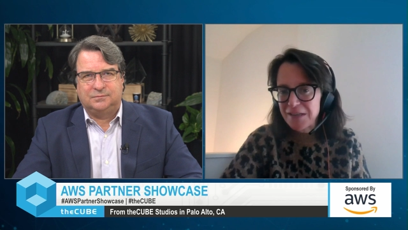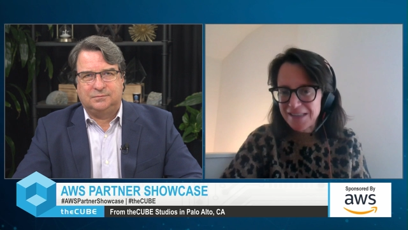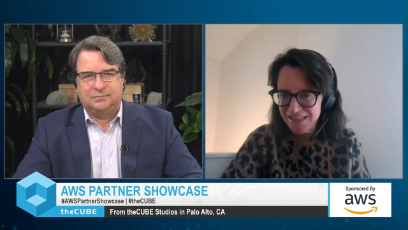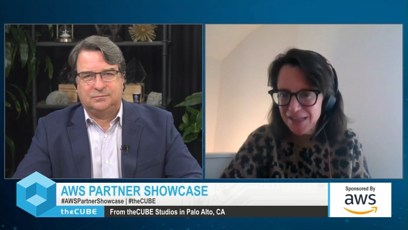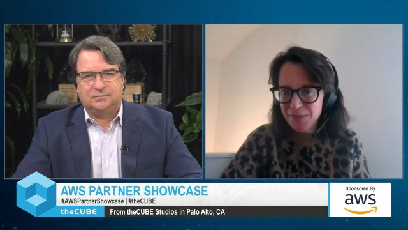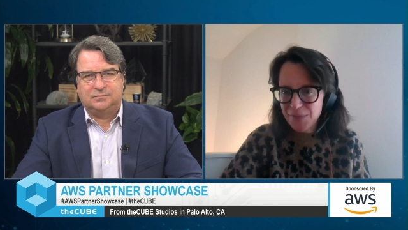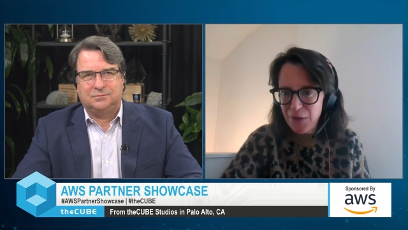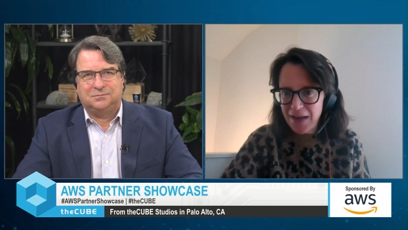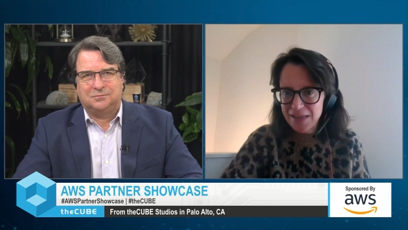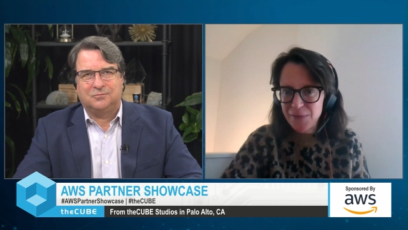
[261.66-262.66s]
Speaker 1: our successful
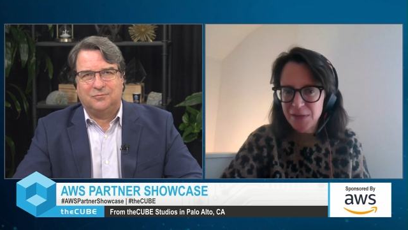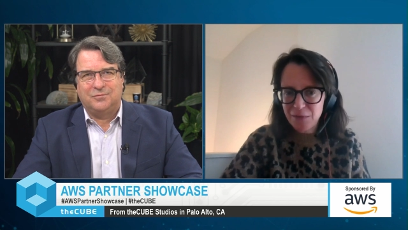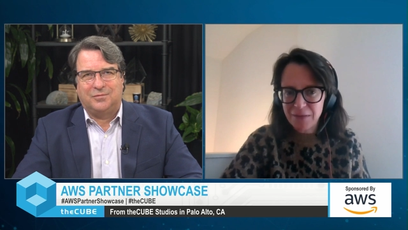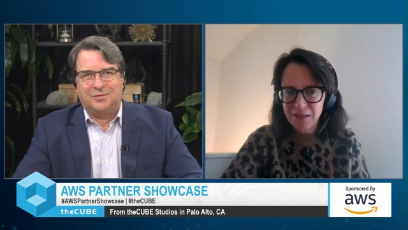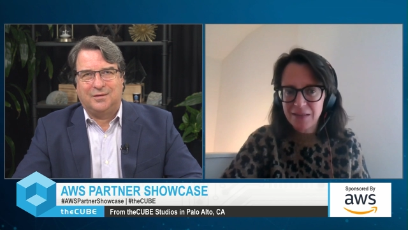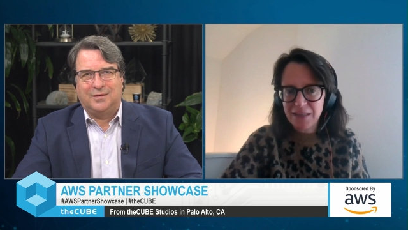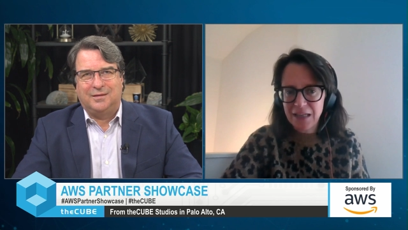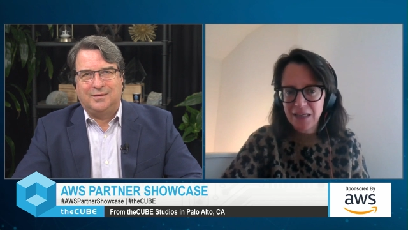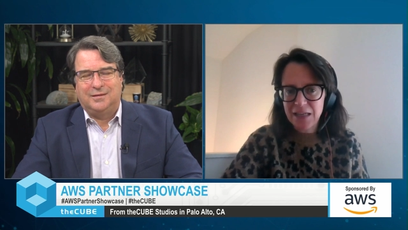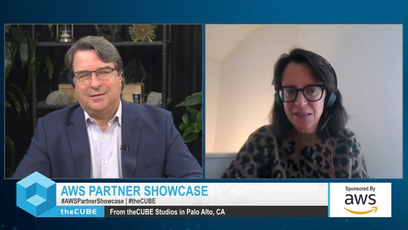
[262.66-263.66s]
isvs are really
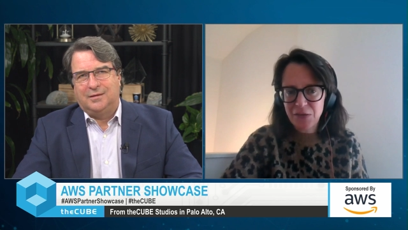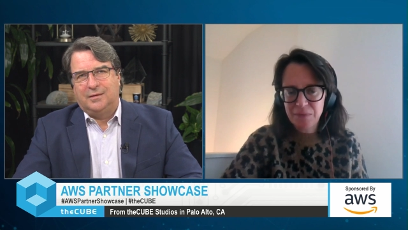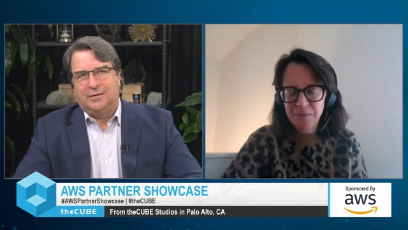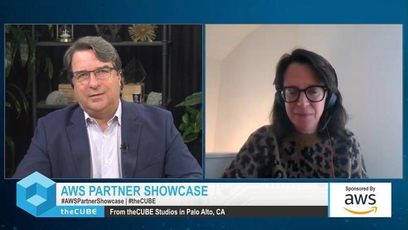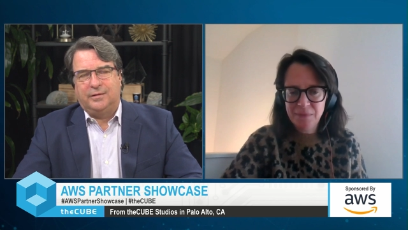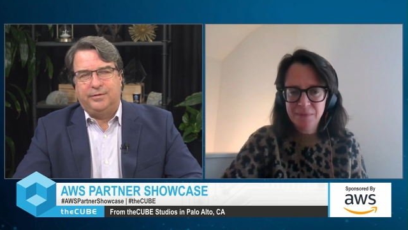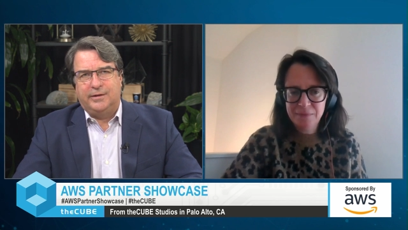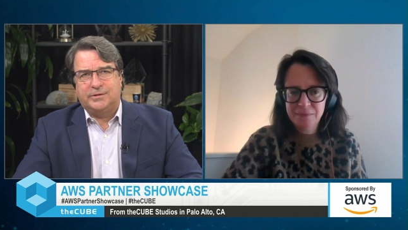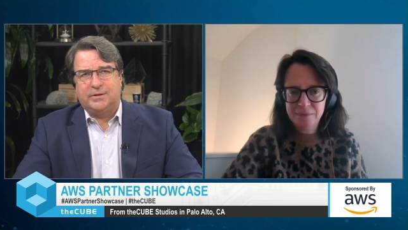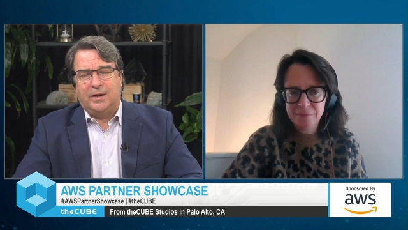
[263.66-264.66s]
leaning into
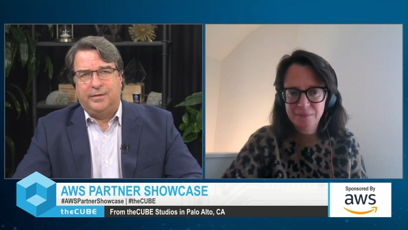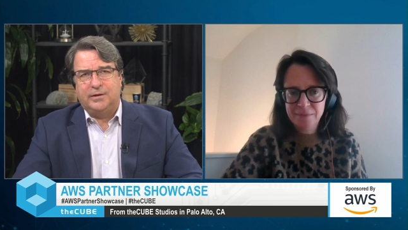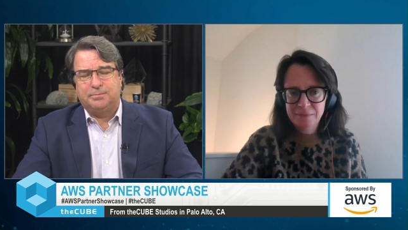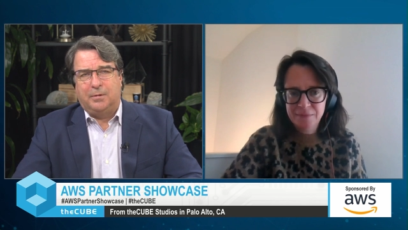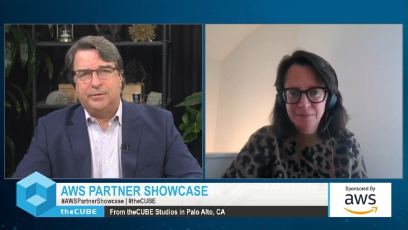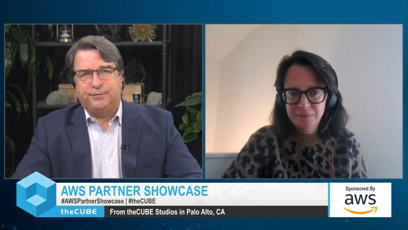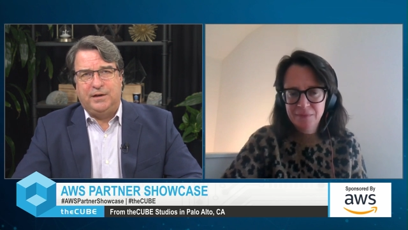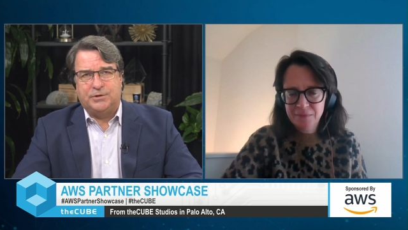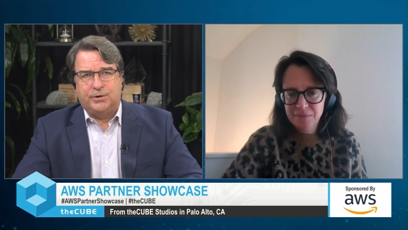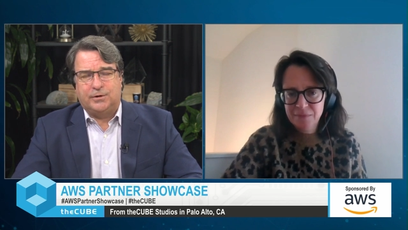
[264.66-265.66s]
Speaker 2: this uh, this month's
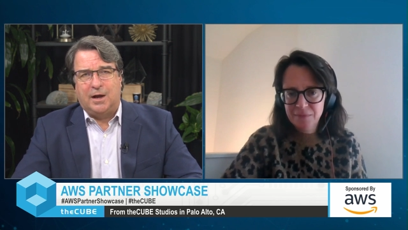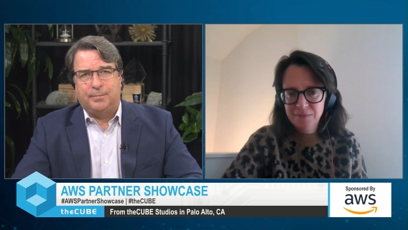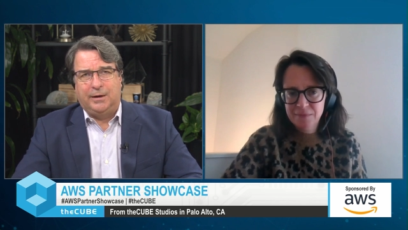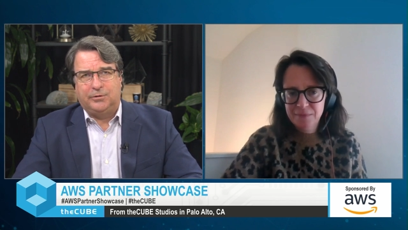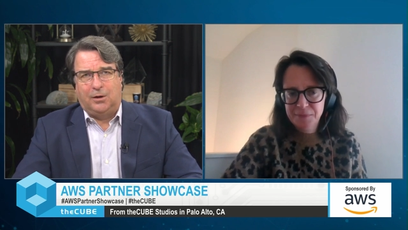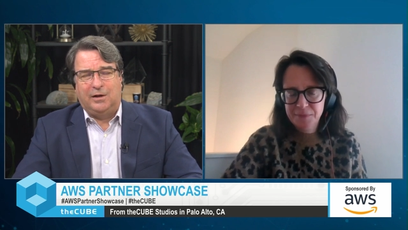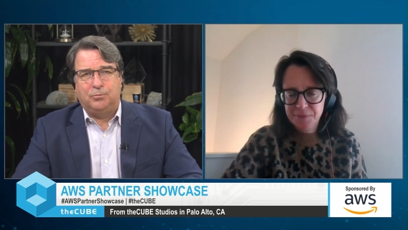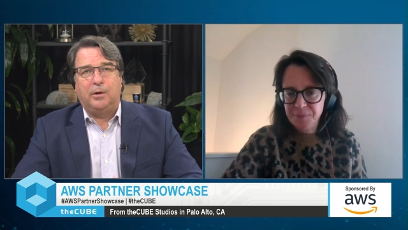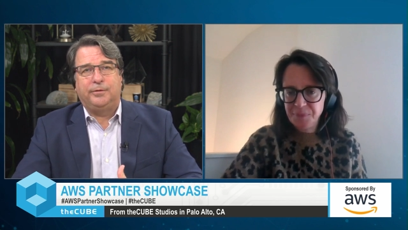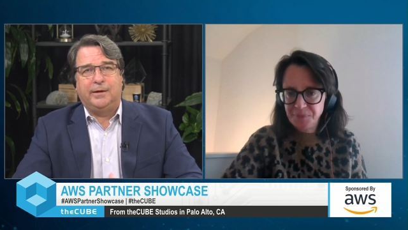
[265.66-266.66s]
featured companies all have
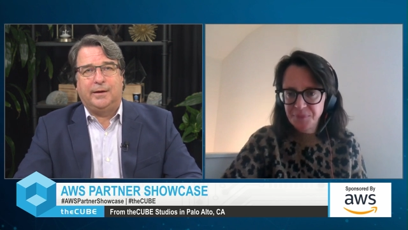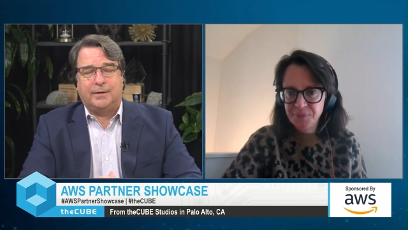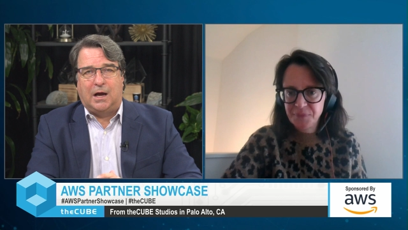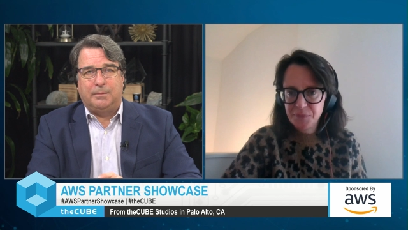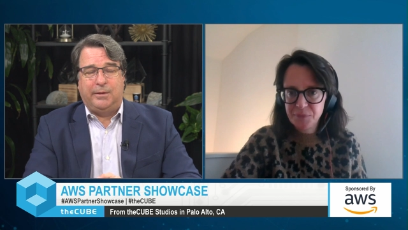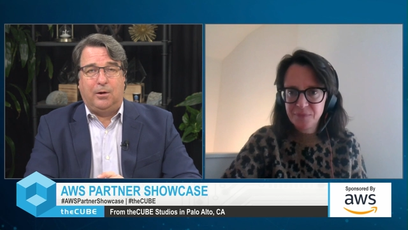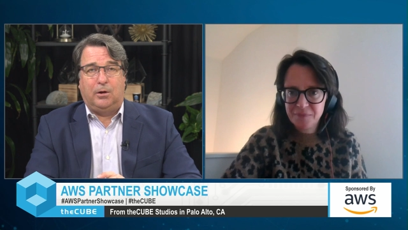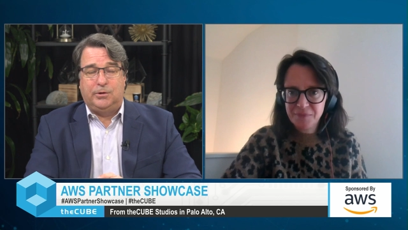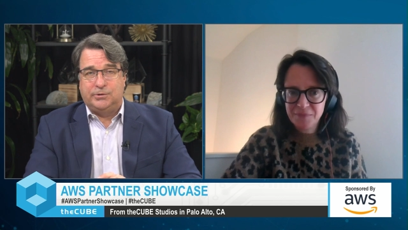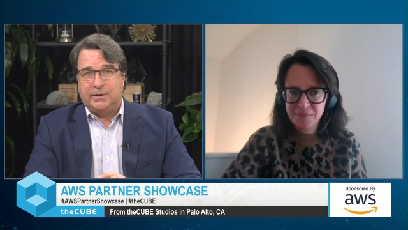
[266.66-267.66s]
one thing in common they're
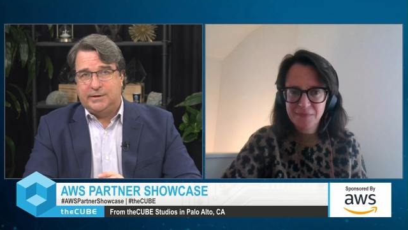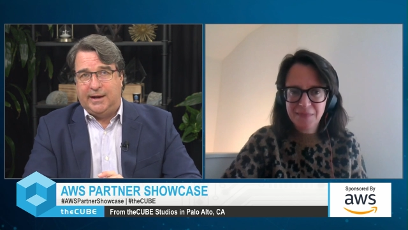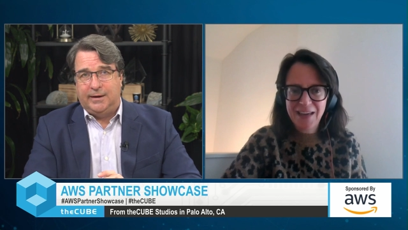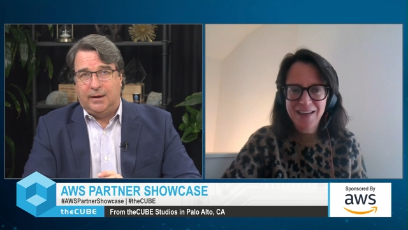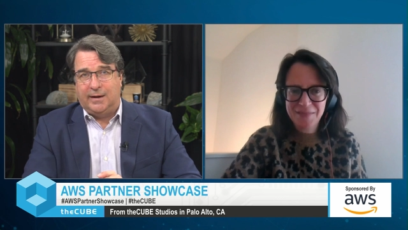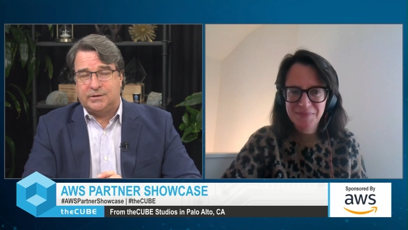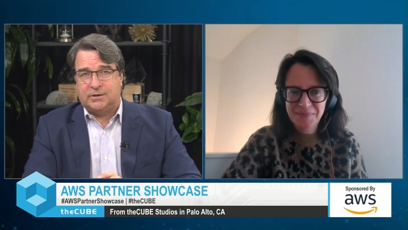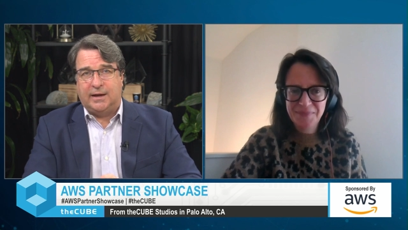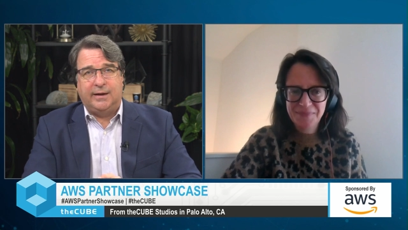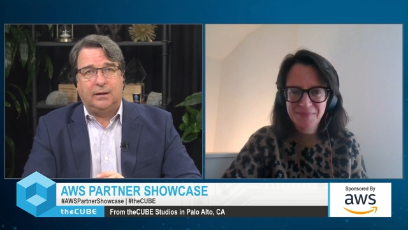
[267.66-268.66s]
all using data yeah. at
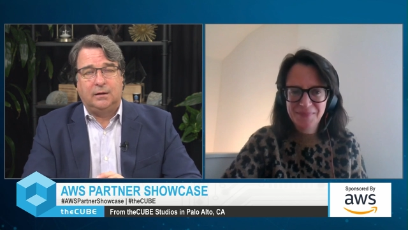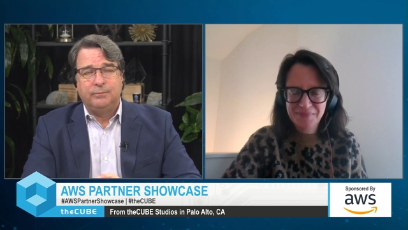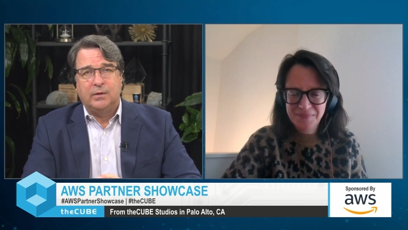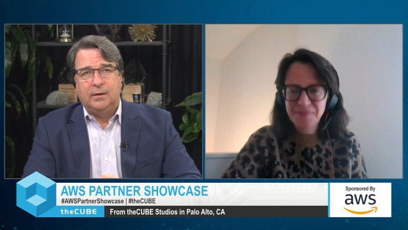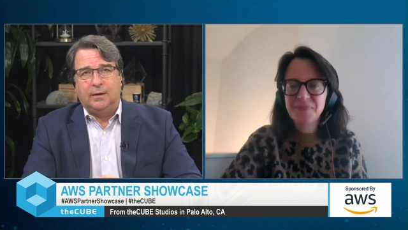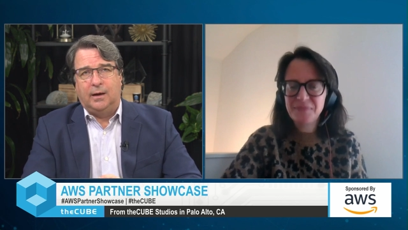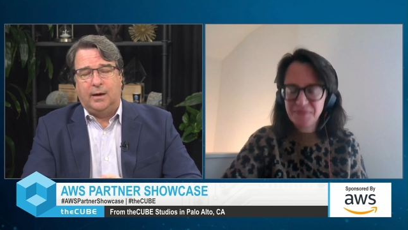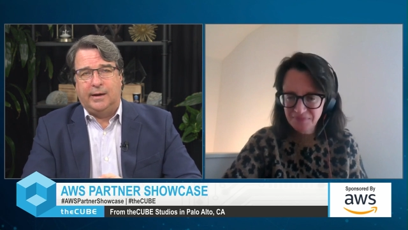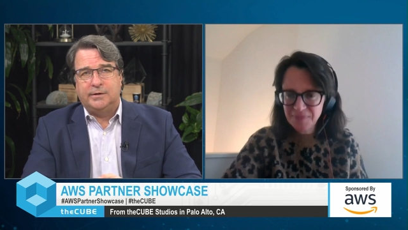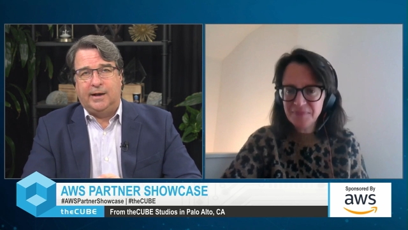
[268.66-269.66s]
scale uh,
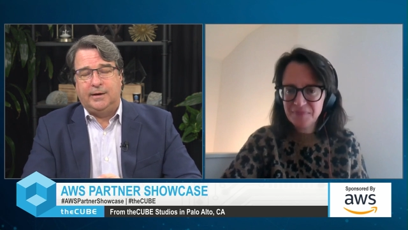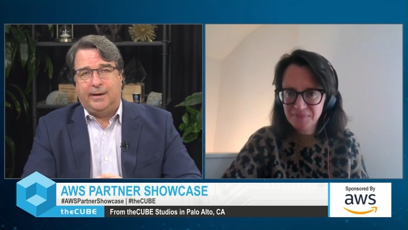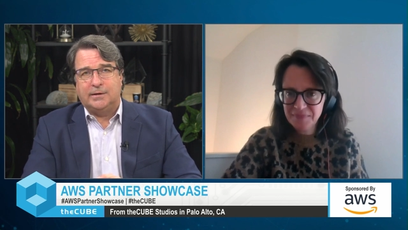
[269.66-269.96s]
and data as